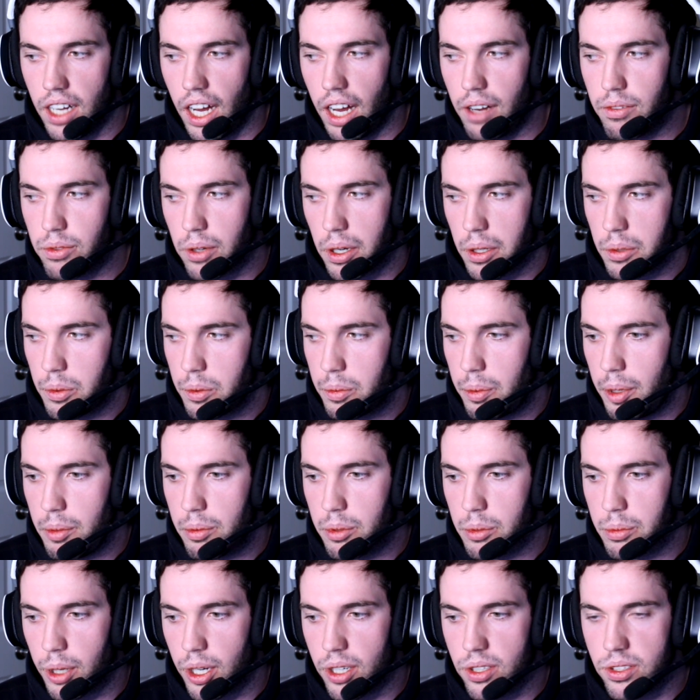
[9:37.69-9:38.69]
I've worked with
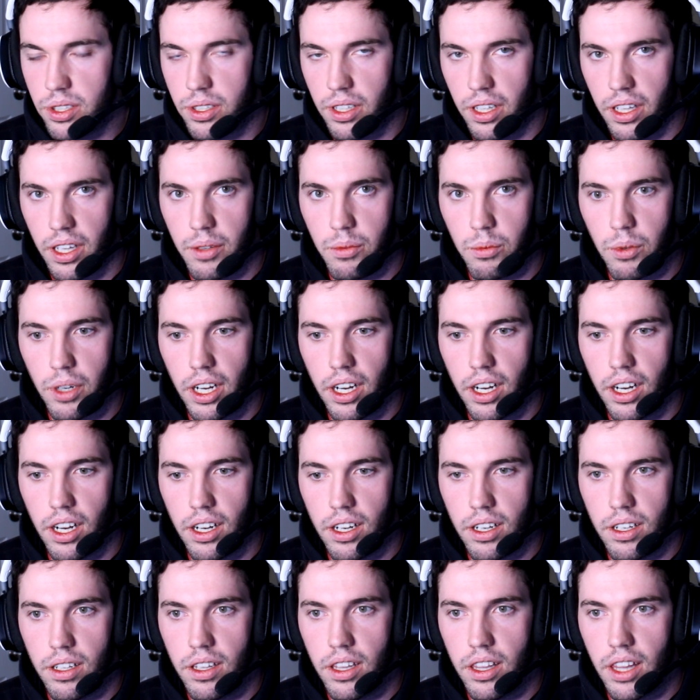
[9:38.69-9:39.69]
people personally
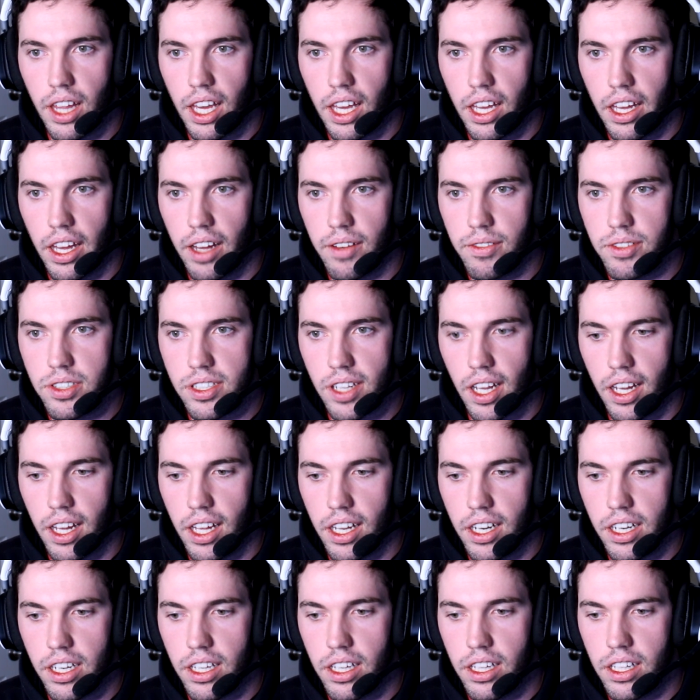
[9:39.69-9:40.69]
where they have
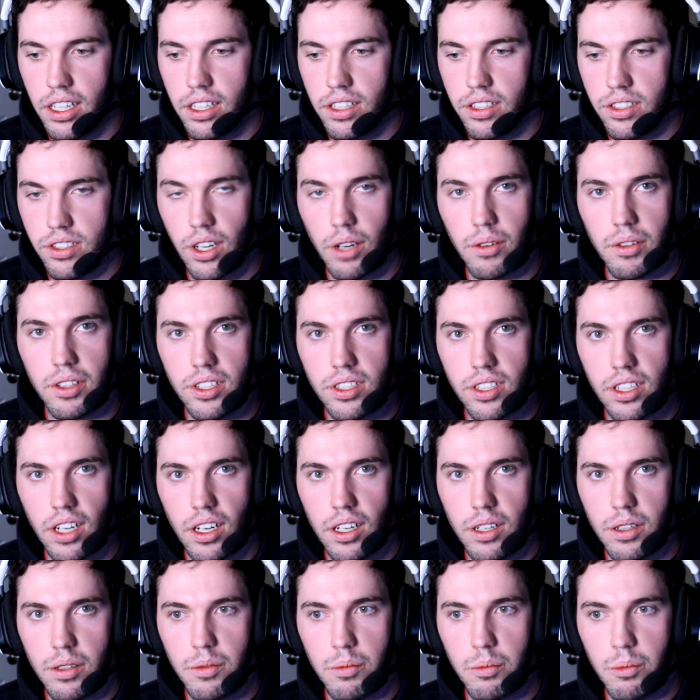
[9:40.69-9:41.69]
said,
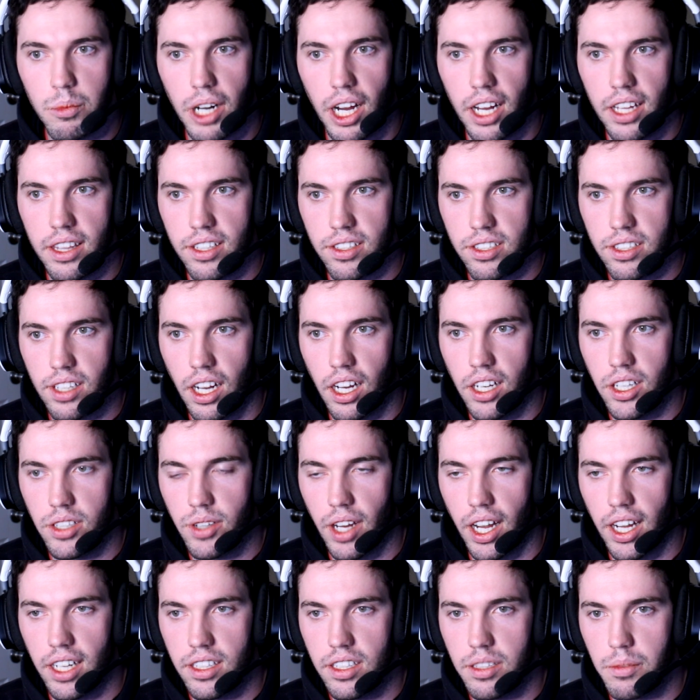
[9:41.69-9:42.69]
so-and-so brought this
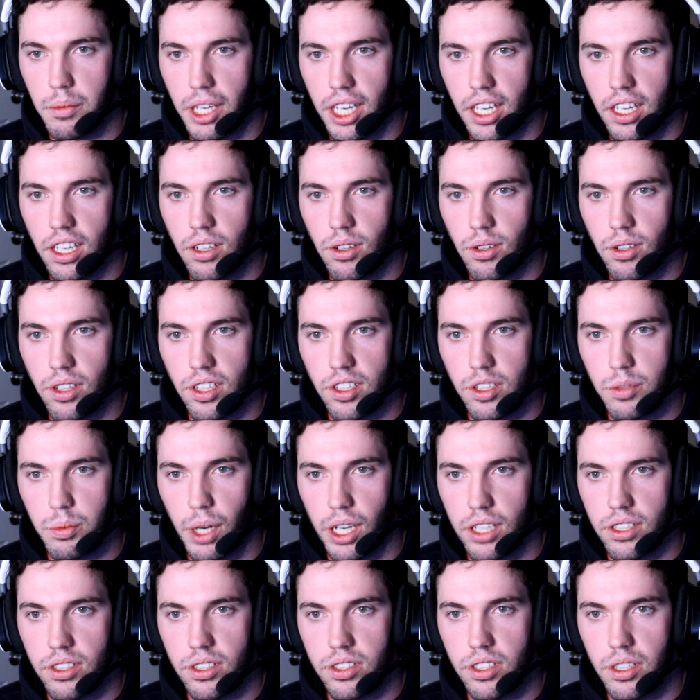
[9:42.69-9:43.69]
contract to me or this
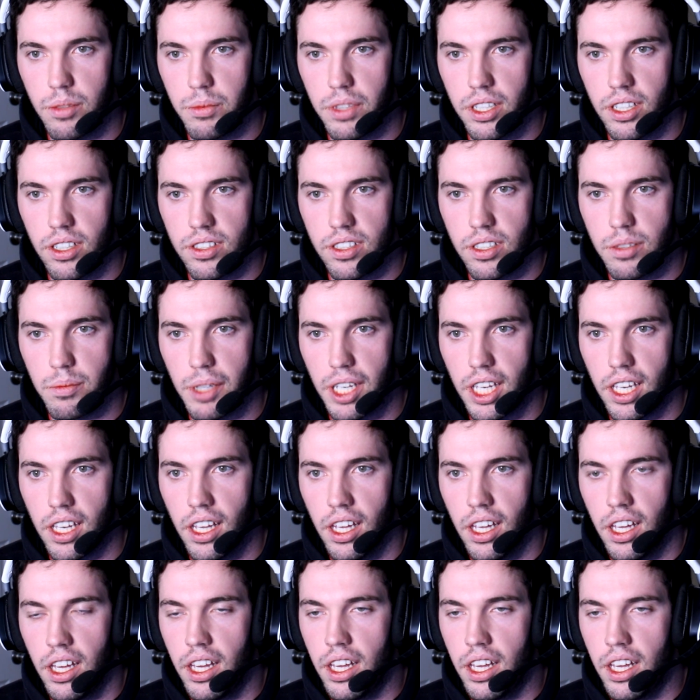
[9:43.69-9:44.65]
sponsorship deal to me,